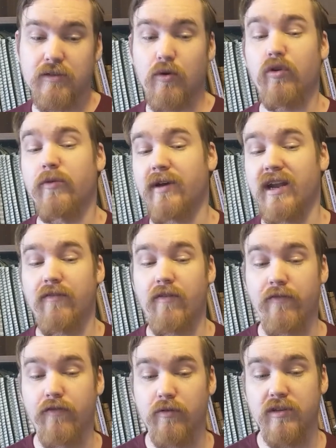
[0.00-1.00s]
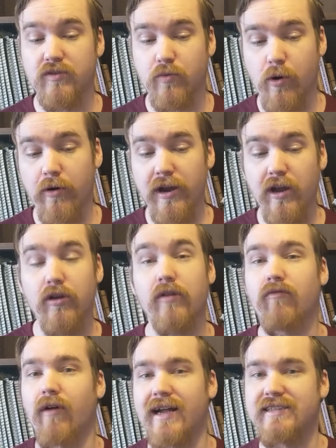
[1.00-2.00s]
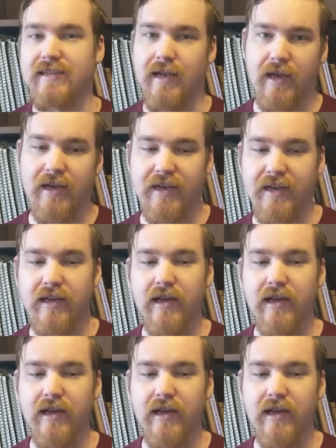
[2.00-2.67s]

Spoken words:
or you might have a foolish warrior who rides the lightning.